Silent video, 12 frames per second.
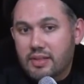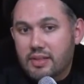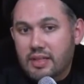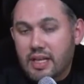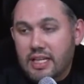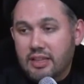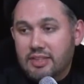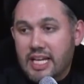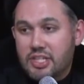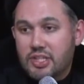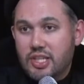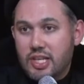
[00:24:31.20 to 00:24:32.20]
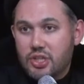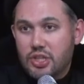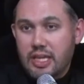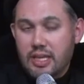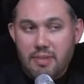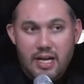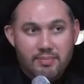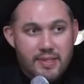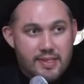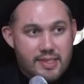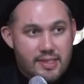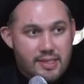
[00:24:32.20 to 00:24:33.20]
And at that stage, the Imam then
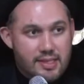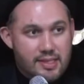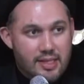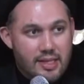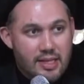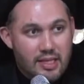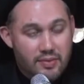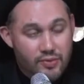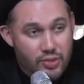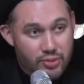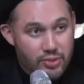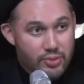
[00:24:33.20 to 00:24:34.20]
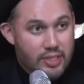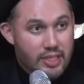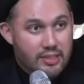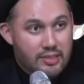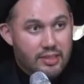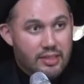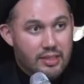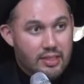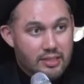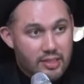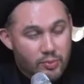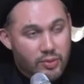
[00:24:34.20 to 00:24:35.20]
says, if you do that,
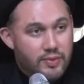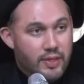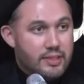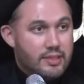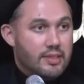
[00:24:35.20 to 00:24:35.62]
then we'll fight.